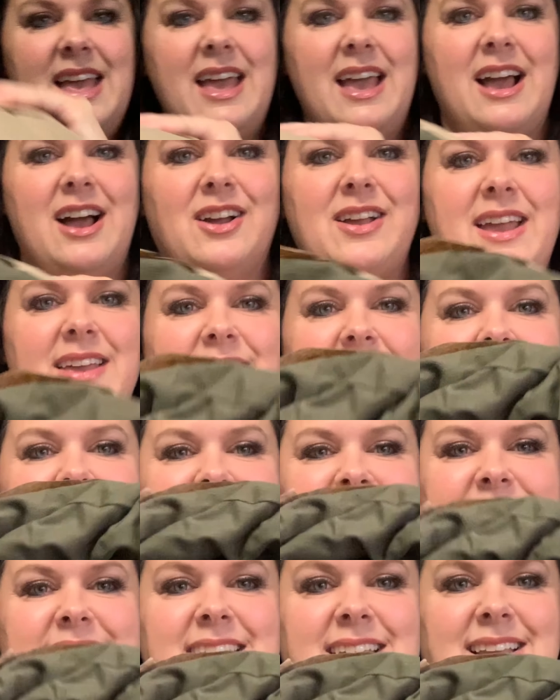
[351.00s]
Okay, last
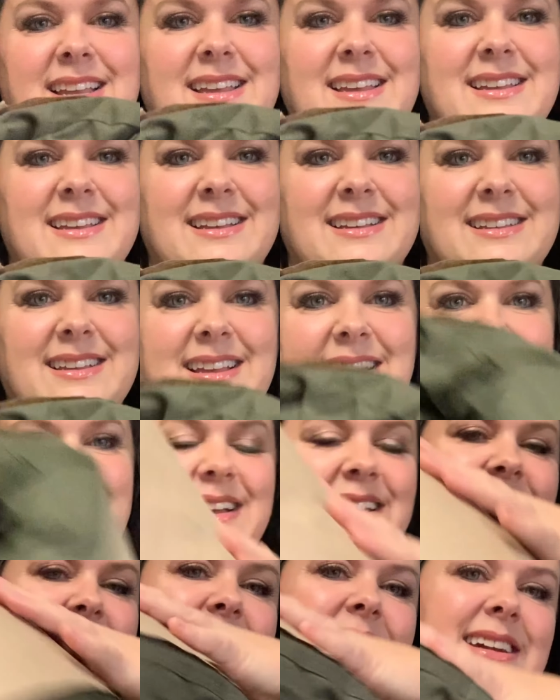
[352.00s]
thing.
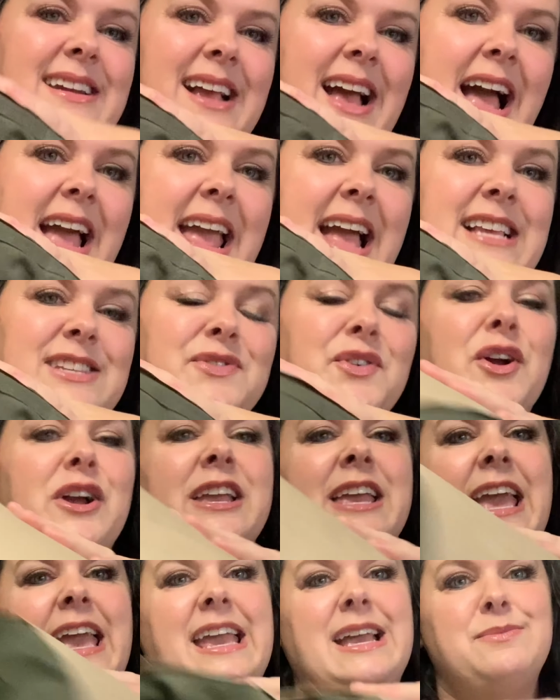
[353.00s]
I asked for a
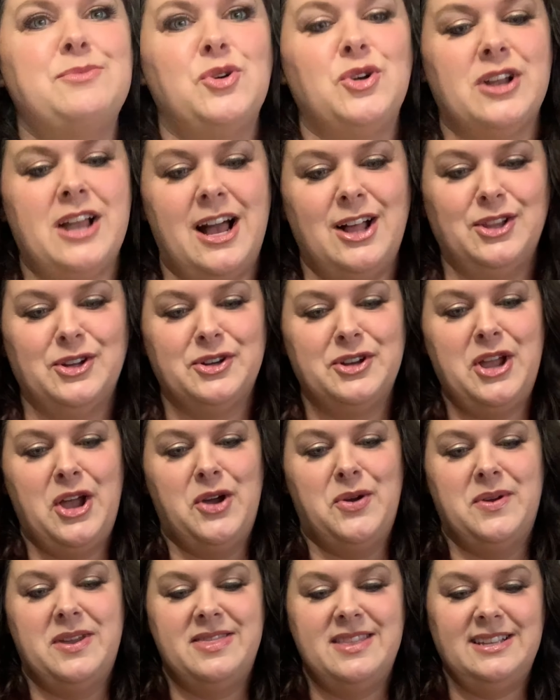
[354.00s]
camel color coat,
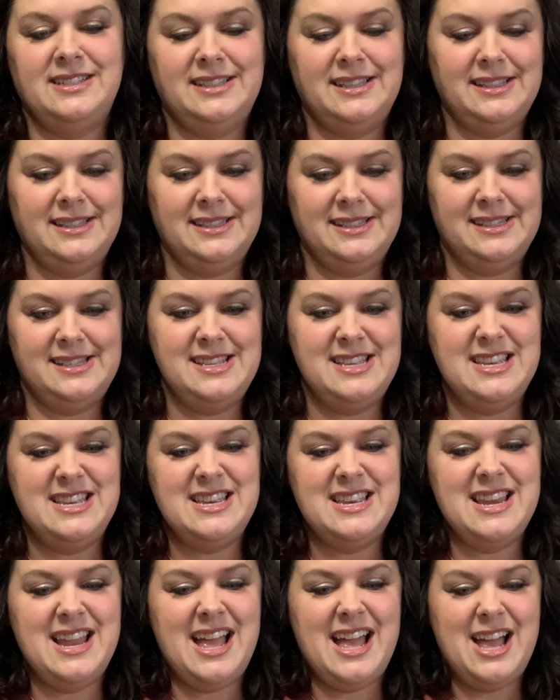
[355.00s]
and this is
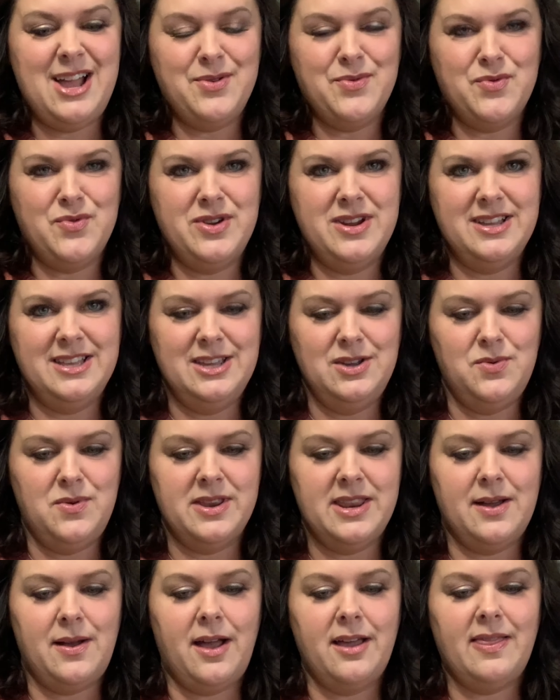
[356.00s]
not really what
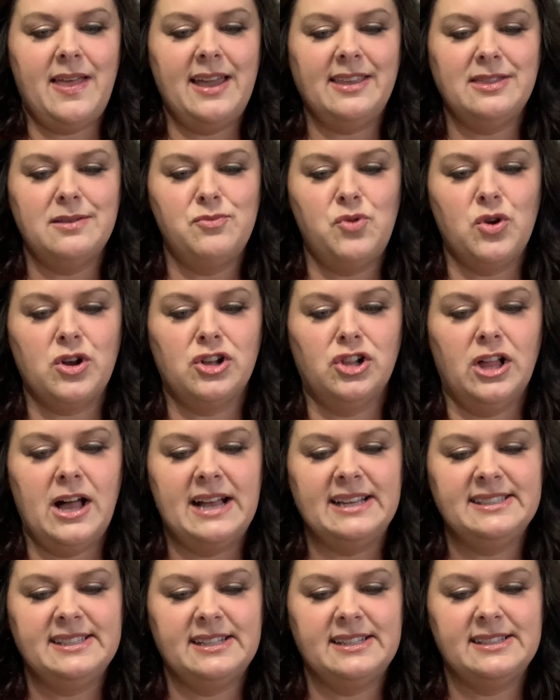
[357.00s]
I like, the more
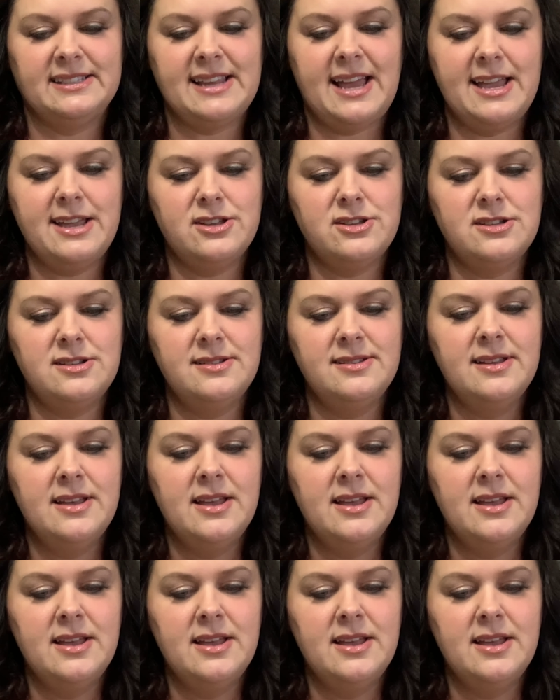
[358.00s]
classic style,